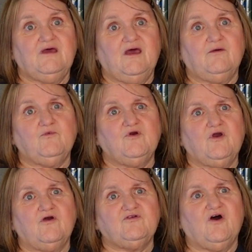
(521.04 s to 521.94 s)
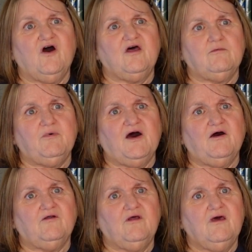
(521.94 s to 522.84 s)
And we're taught
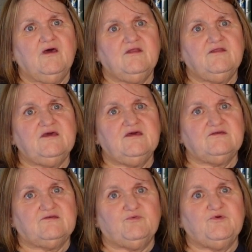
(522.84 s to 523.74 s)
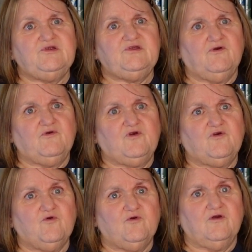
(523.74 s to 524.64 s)
about the esprit de
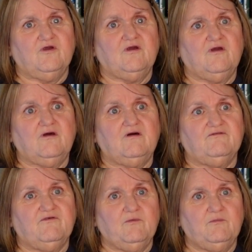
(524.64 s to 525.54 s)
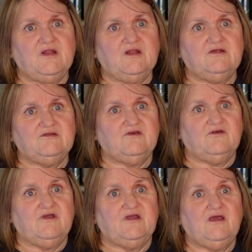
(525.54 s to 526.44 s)
corps of our
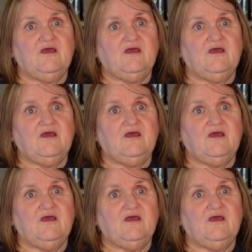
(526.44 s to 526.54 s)
military.